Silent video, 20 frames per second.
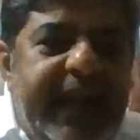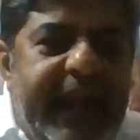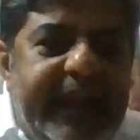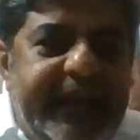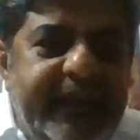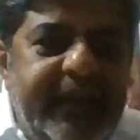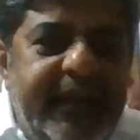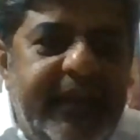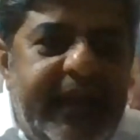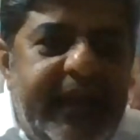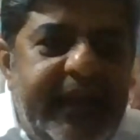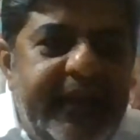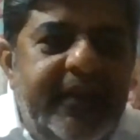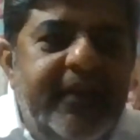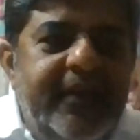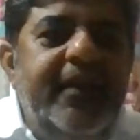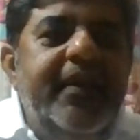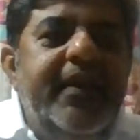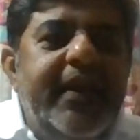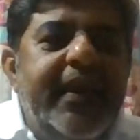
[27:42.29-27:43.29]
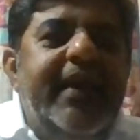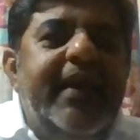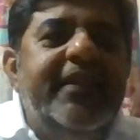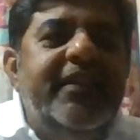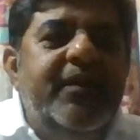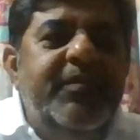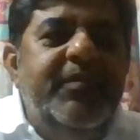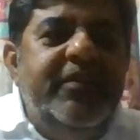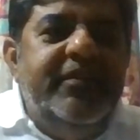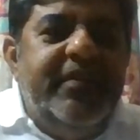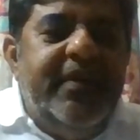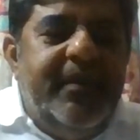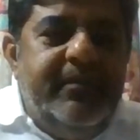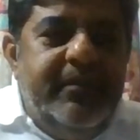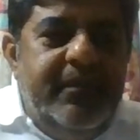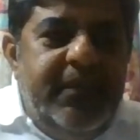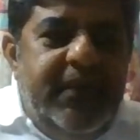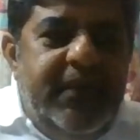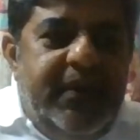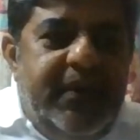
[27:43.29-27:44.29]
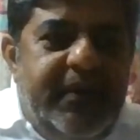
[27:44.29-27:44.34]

hand in hand? Can there be some,